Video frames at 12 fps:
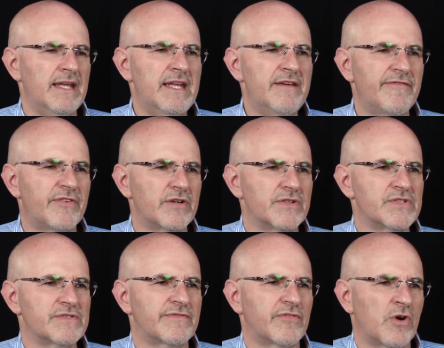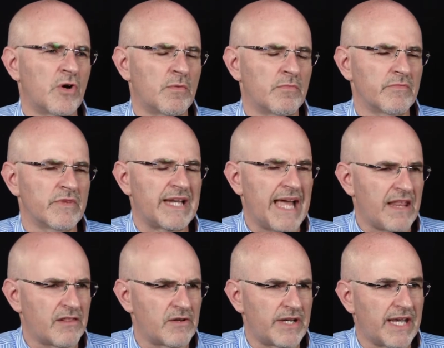differs from the
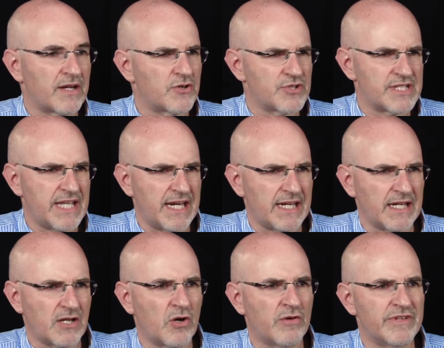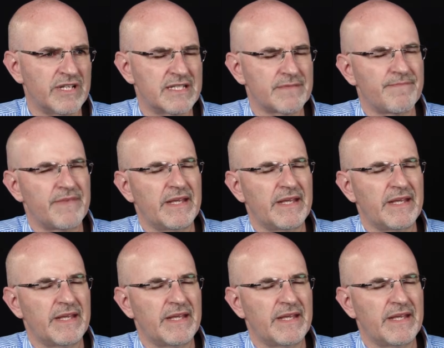Catholic understanding of it,